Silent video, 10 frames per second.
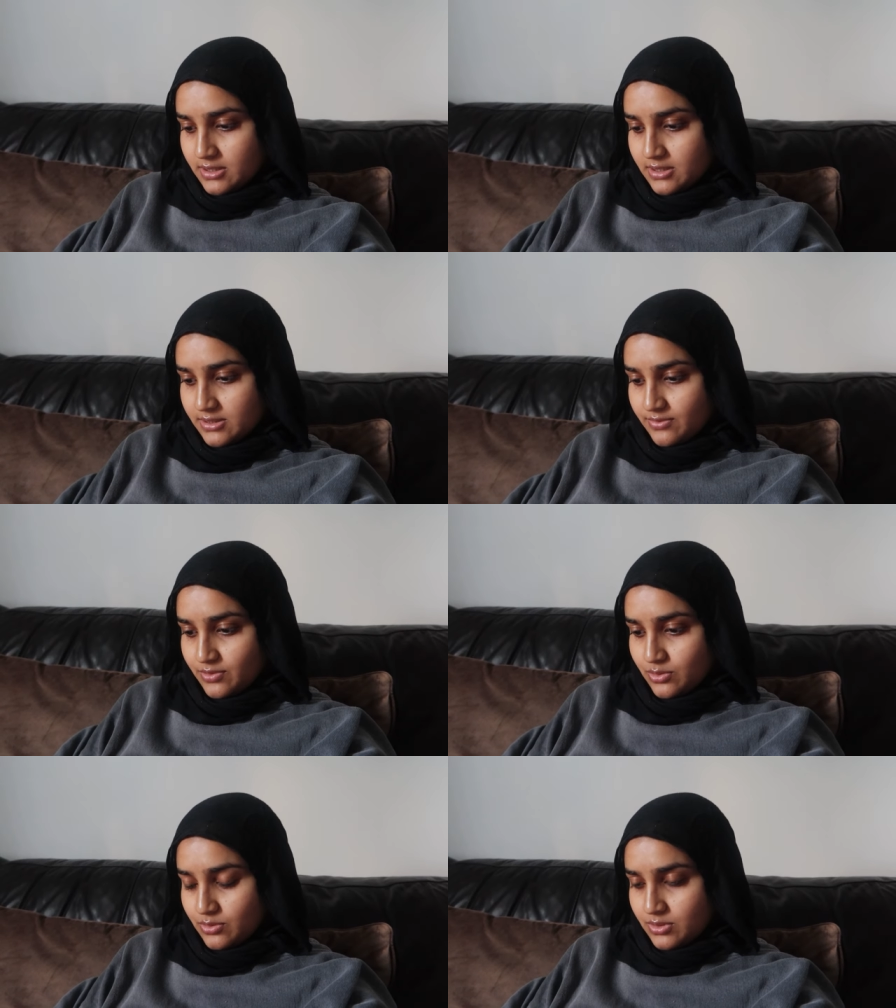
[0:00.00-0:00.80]
this
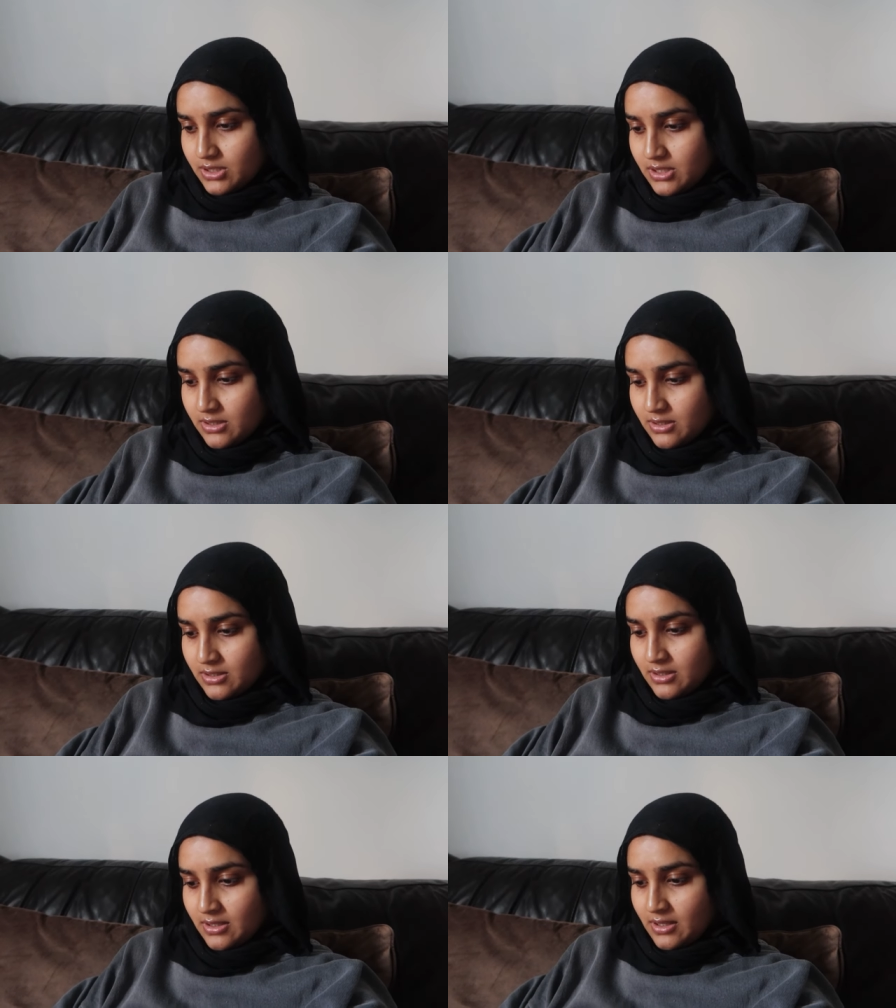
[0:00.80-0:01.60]
food
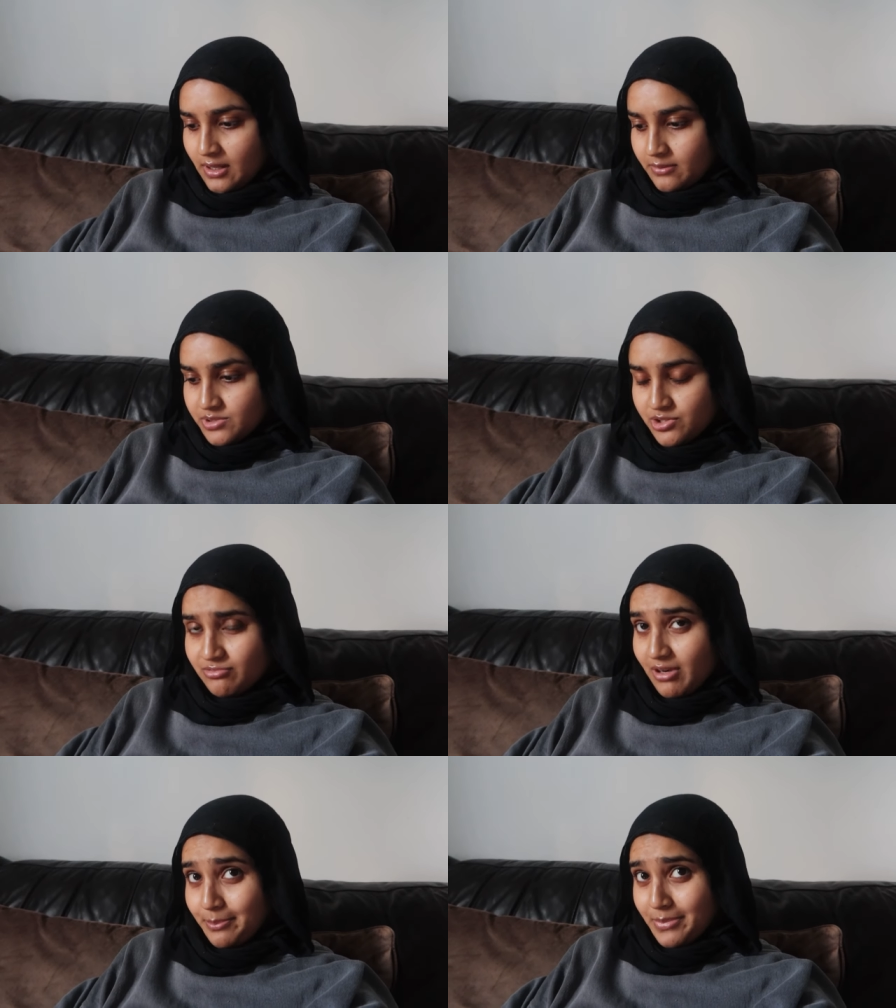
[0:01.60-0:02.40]
just
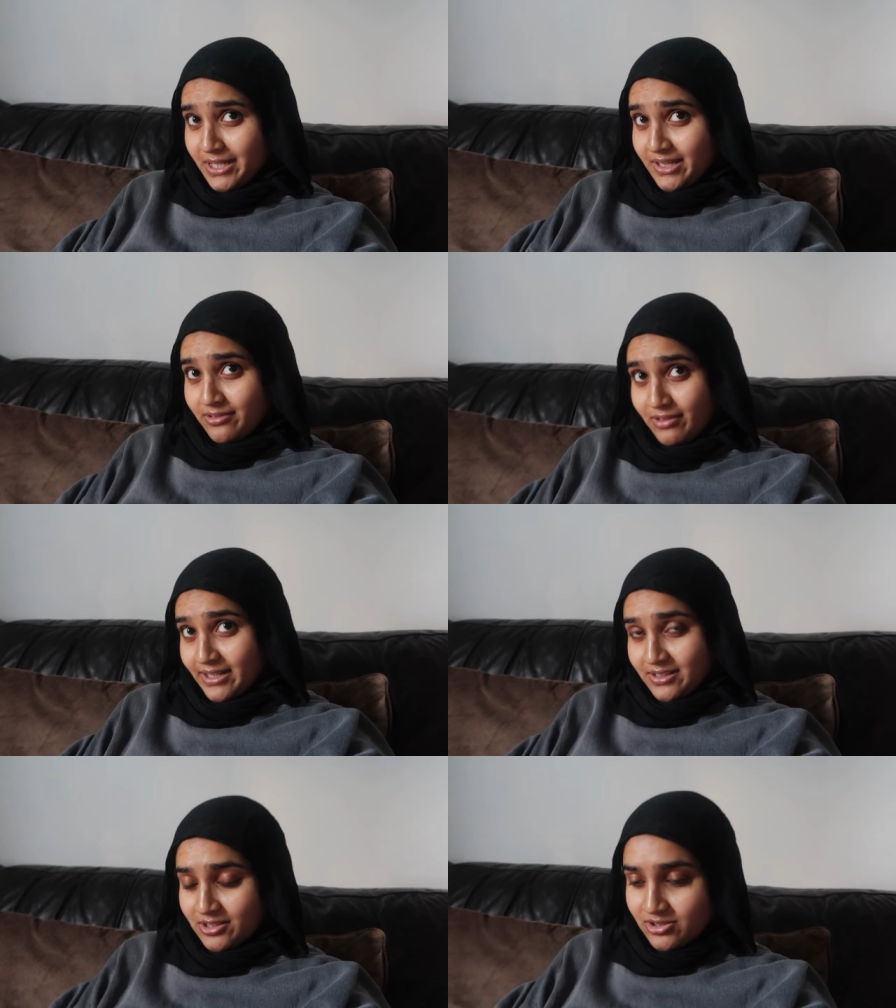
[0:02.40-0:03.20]
rambling right
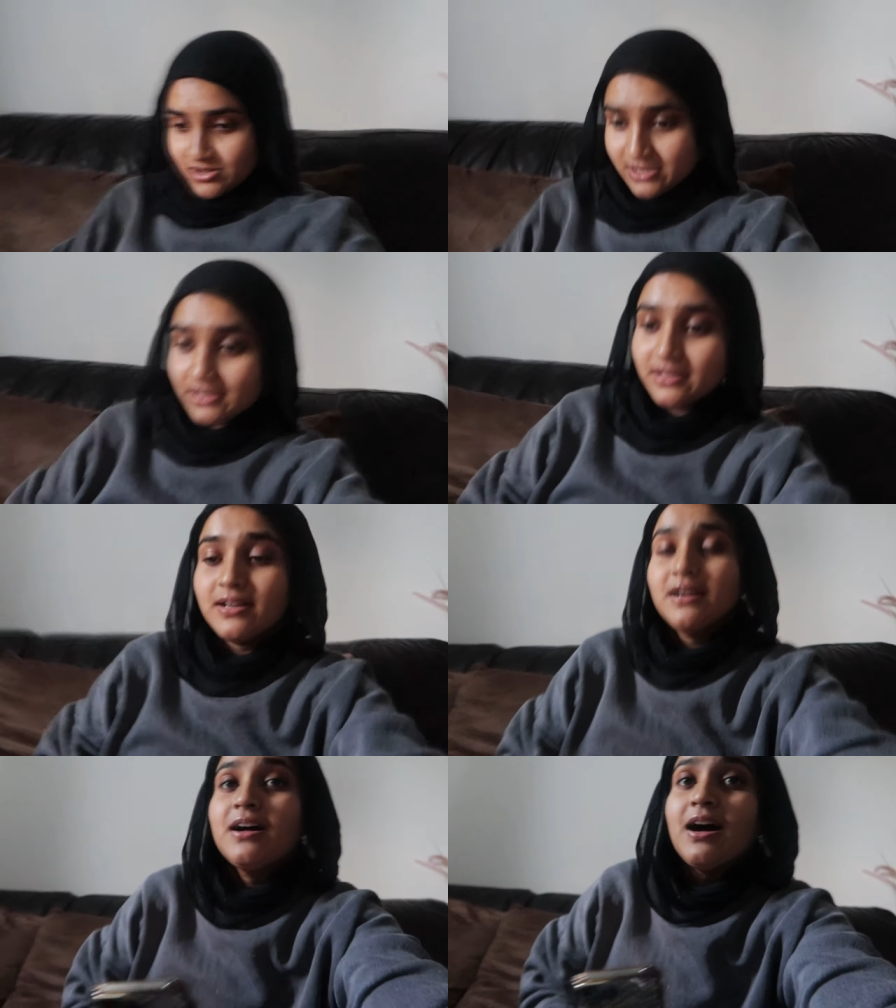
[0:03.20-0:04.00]
now because
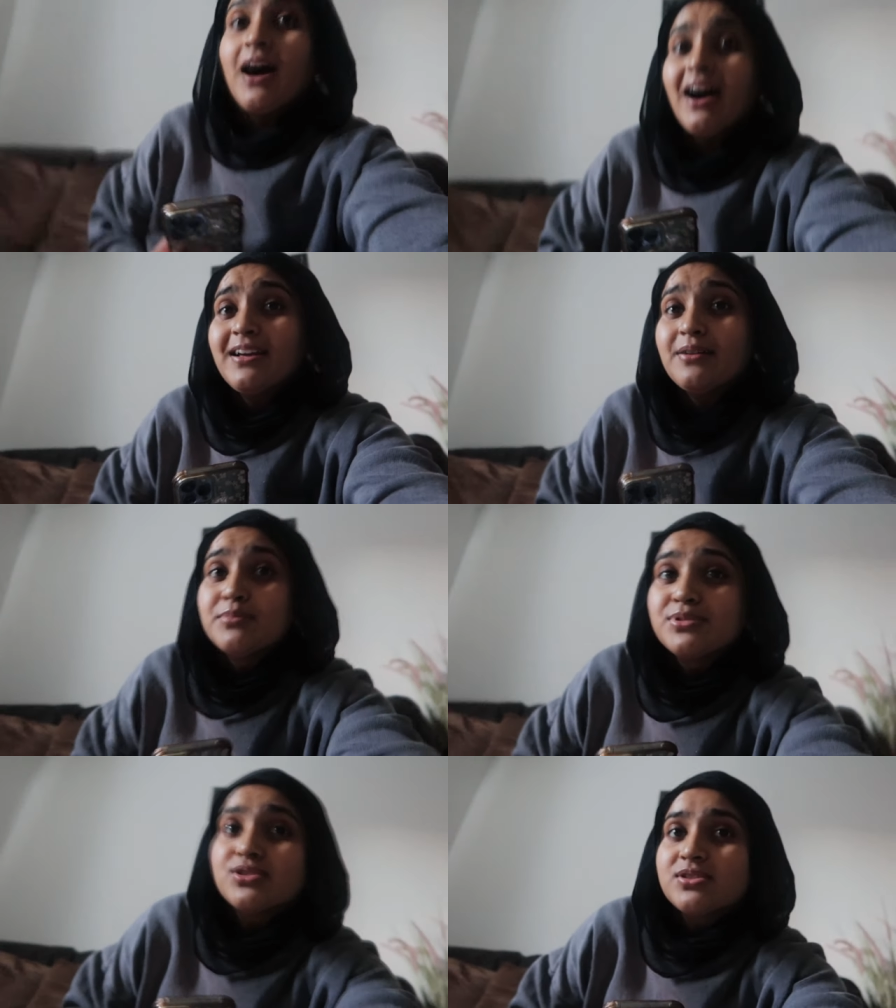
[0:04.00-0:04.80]
I am
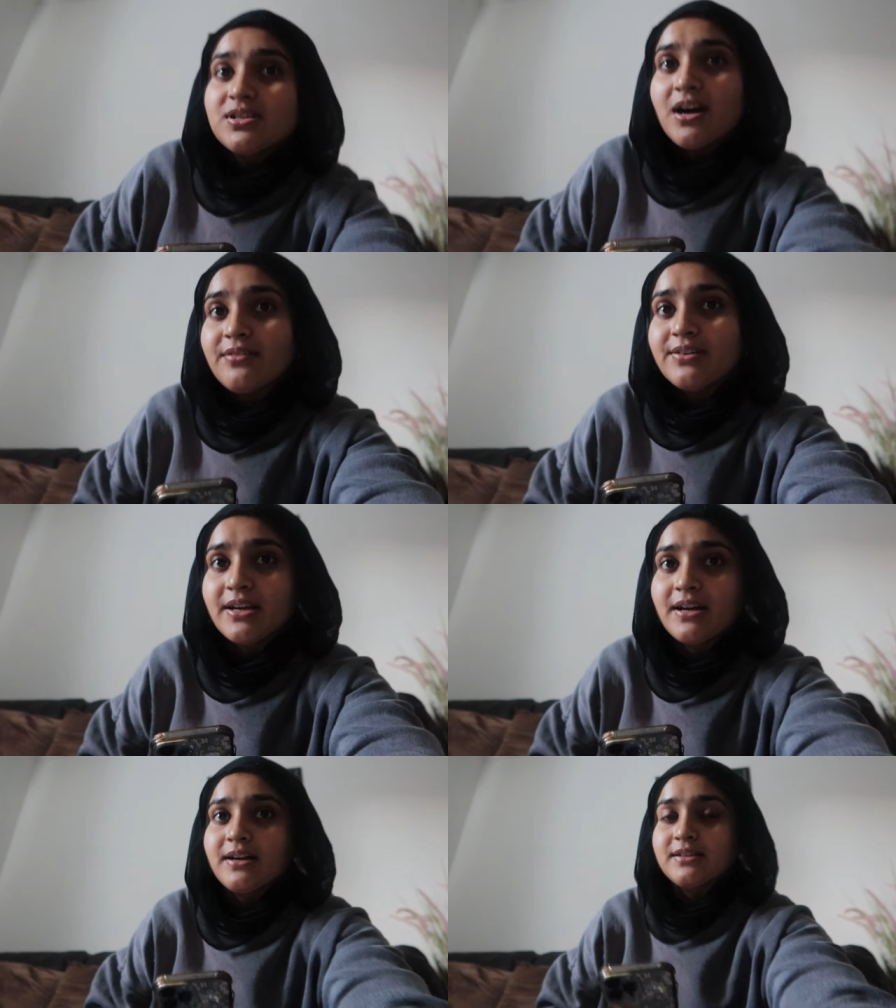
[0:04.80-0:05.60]
starving
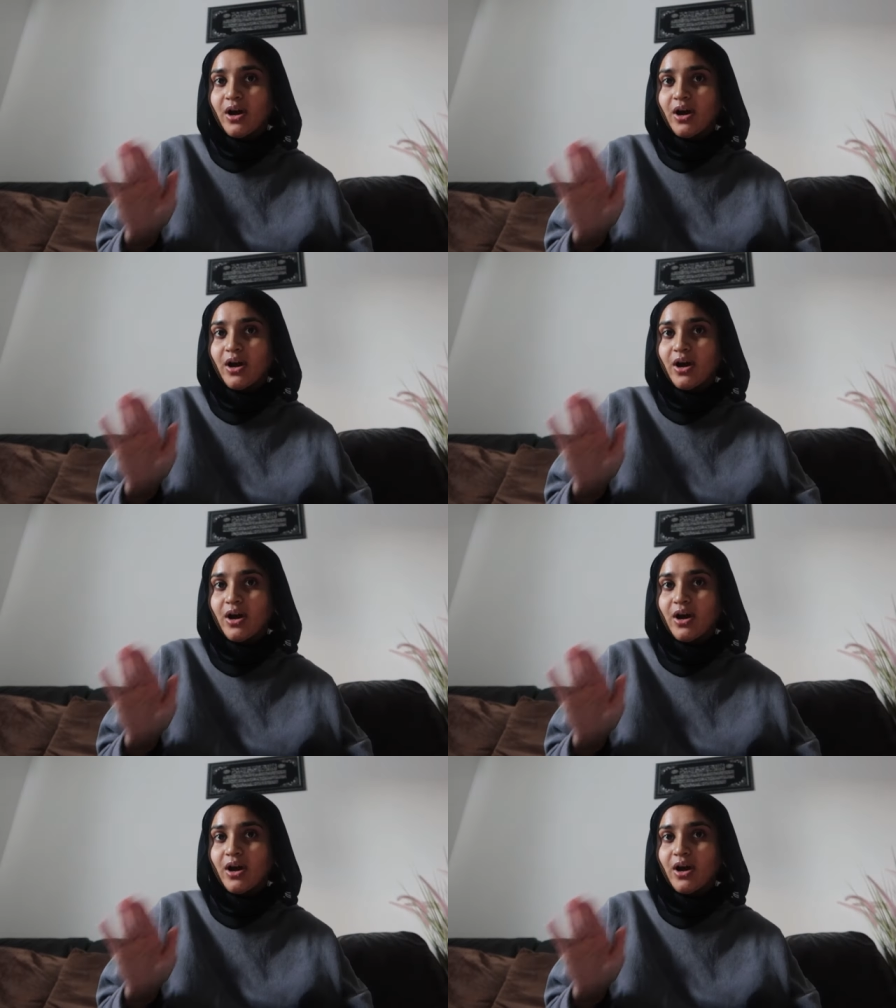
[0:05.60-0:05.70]
guys.